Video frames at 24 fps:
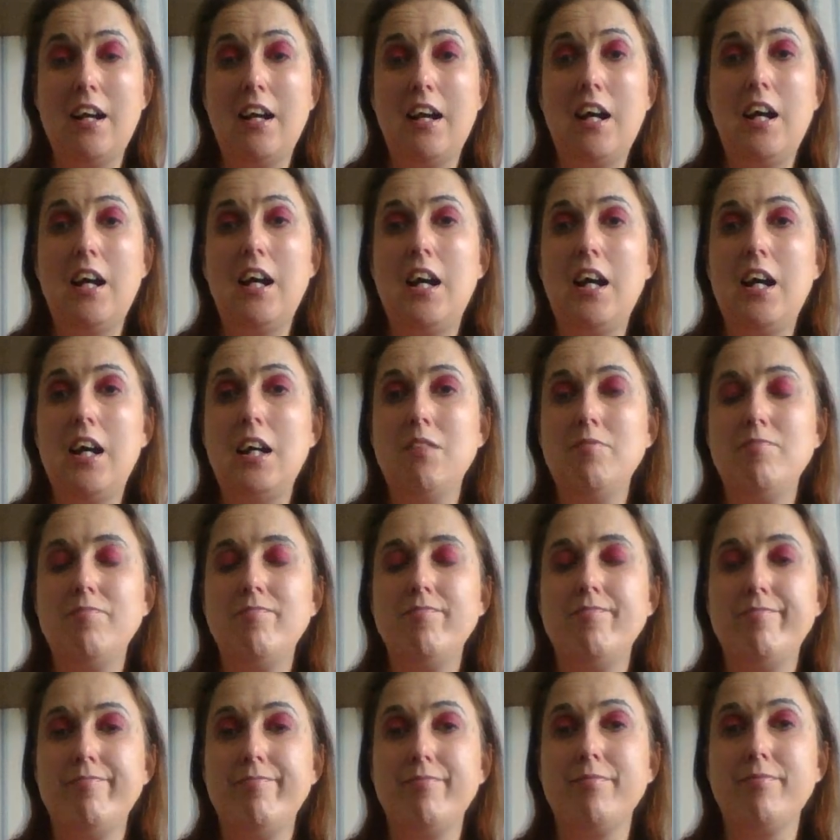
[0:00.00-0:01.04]
um,
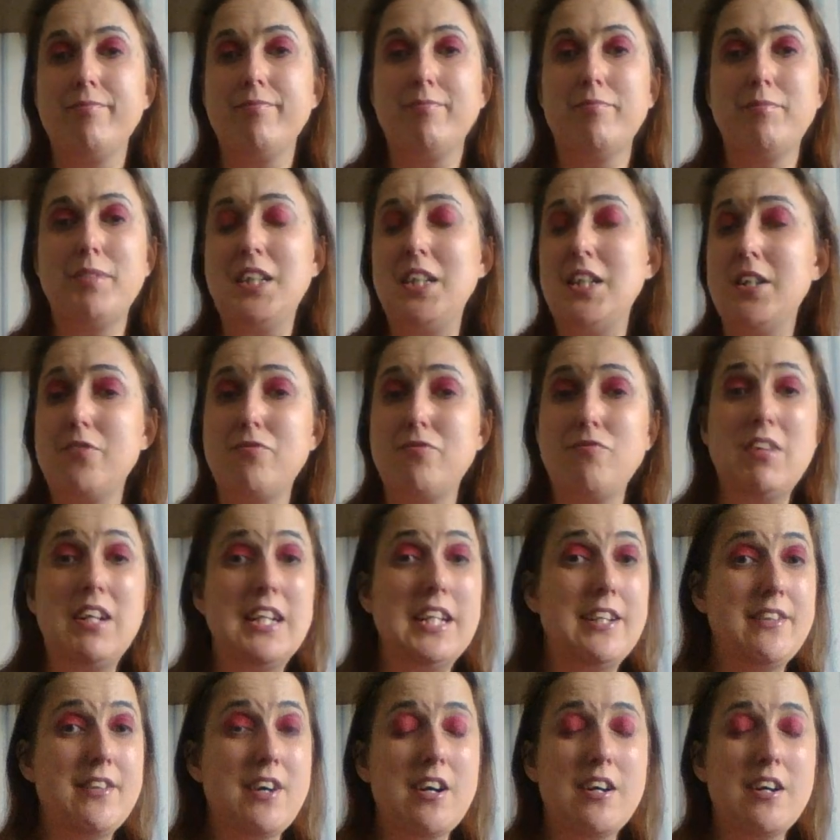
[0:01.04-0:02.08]
which is
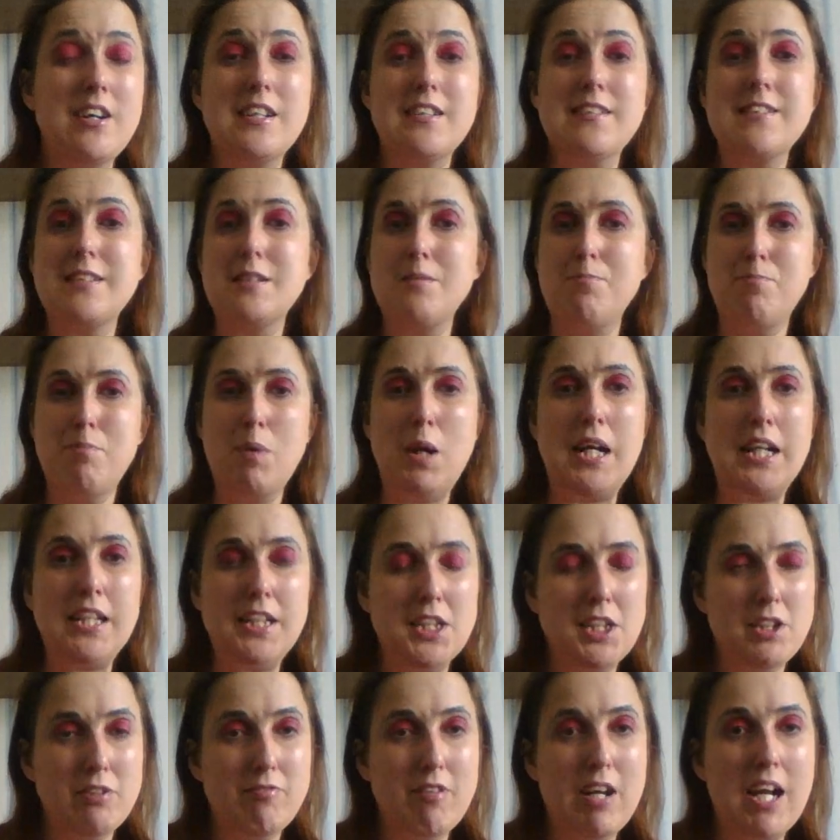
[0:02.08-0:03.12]
really nice and
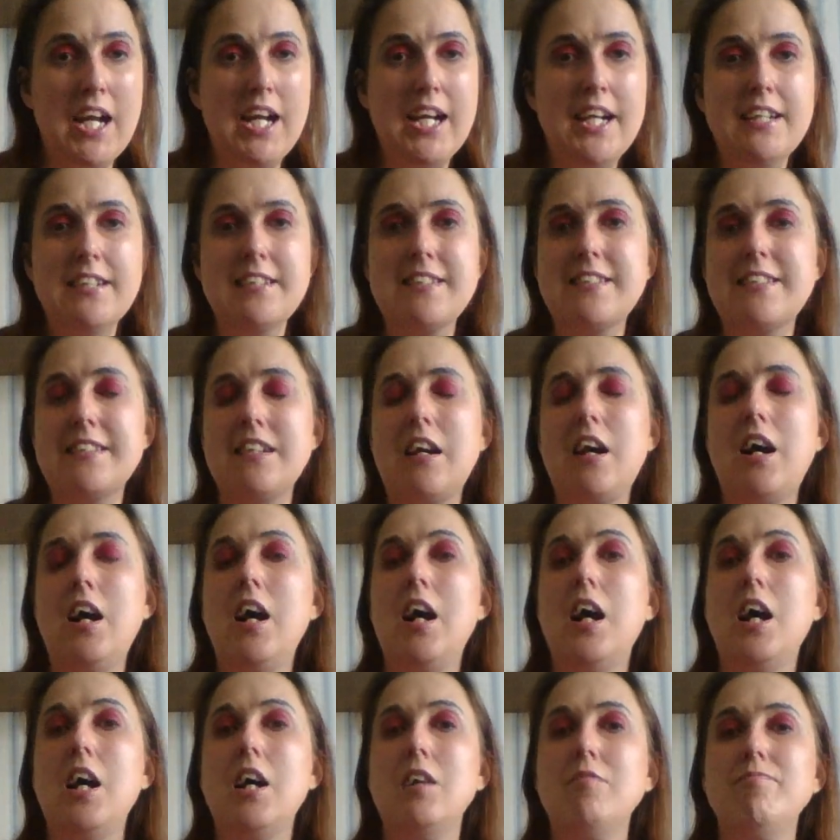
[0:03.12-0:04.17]
picturesque
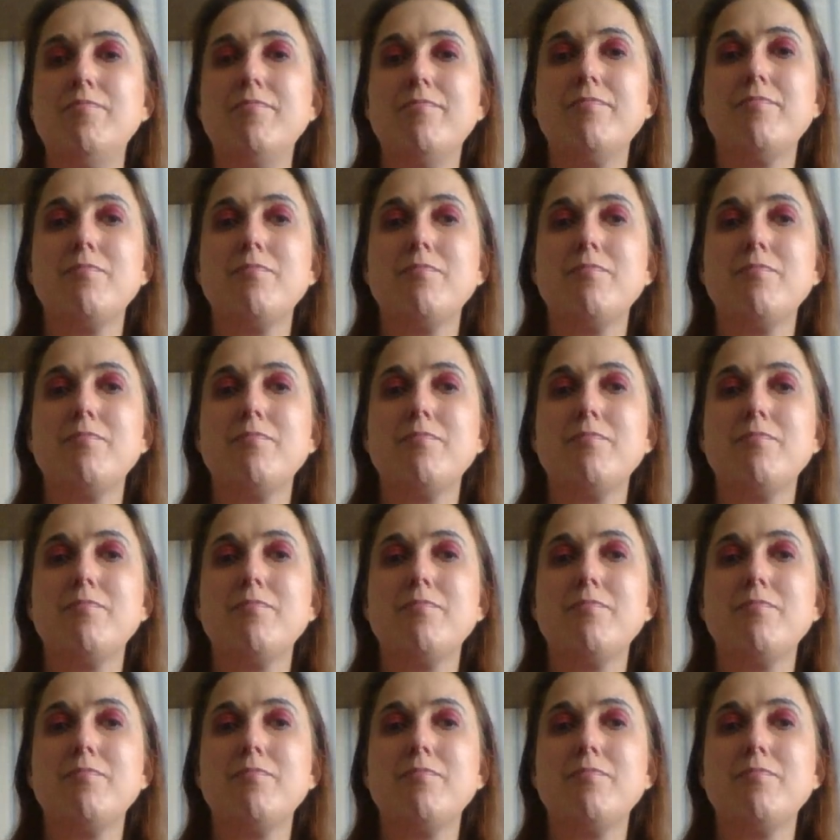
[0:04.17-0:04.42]
um,